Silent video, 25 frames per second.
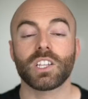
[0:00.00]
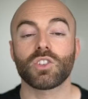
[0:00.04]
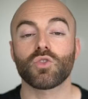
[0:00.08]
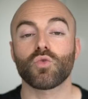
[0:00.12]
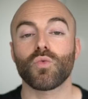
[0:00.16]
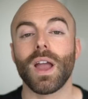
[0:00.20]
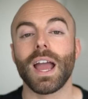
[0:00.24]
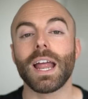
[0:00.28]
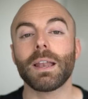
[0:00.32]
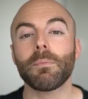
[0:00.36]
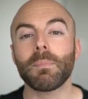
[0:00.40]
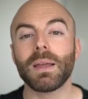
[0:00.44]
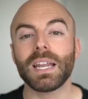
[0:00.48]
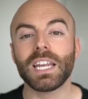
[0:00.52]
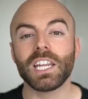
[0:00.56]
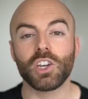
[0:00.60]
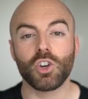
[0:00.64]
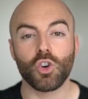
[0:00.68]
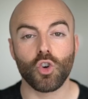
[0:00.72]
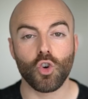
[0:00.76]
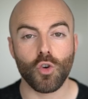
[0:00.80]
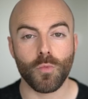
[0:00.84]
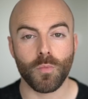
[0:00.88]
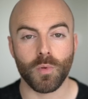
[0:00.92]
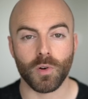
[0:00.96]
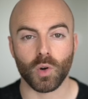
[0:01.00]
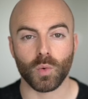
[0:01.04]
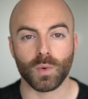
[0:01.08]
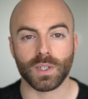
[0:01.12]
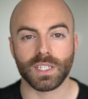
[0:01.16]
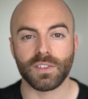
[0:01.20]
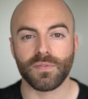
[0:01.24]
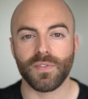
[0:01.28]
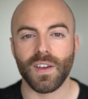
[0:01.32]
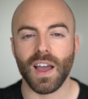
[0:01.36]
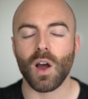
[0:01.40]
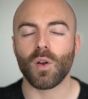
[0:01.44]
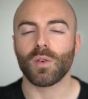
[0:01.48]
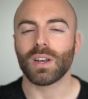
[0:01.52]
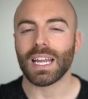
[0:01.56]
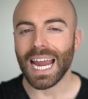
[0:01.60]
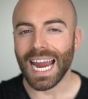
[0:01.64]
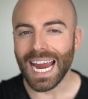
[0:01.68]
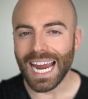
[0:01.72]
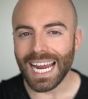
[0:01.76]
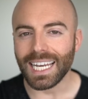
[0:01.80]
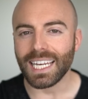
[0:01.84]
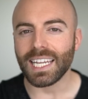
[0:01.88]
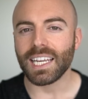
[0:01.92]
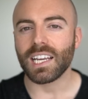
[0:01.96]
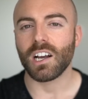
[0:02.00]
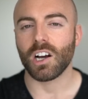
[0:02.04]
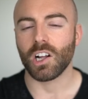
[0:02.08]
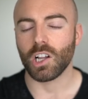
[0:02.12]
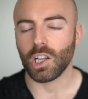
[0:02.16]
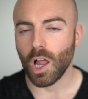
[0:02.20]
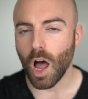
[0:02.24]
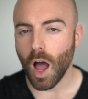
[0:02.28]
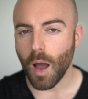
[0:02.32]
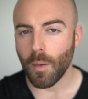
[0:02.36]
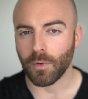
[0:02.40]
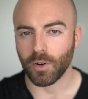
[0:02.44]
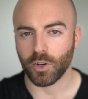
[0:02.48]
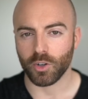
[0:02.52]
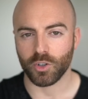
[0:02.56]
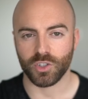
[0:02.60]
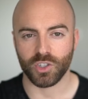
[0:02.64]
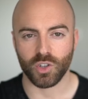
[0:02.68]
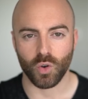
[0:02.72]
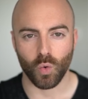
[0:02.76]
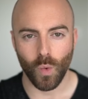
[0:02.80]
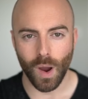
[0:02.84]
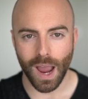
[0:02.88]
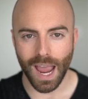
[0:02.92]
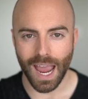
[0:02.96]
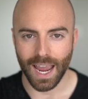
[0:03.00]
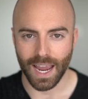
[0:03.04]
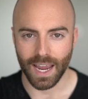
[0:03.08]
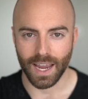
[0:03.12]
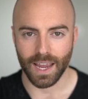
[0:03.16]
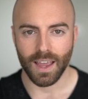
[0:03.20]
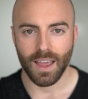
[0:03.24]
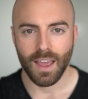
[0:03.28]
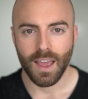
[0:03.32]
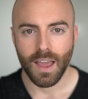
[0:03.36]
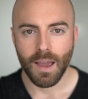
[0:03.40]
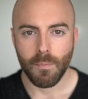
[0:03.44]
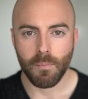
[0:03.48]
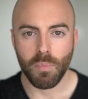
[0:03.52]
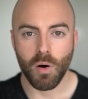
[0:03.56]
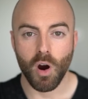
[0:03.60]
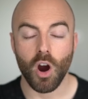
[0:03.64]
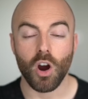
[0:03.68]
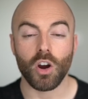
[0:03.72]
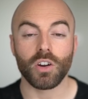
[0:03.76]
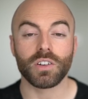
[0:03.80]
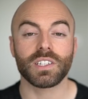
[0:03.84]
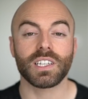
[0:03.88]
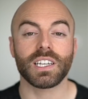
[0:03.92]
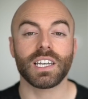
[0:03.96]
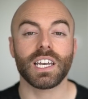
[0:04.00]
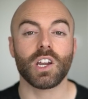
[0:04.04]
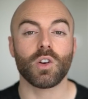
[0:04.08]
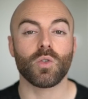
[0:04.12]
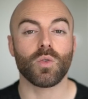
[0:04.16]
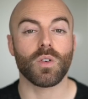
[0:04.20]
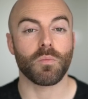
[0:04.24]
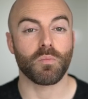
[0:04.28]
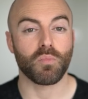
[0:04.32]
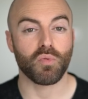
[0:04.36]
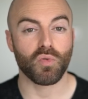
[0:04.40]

His red Mini Cooper was found 80 kilometers away, parked near a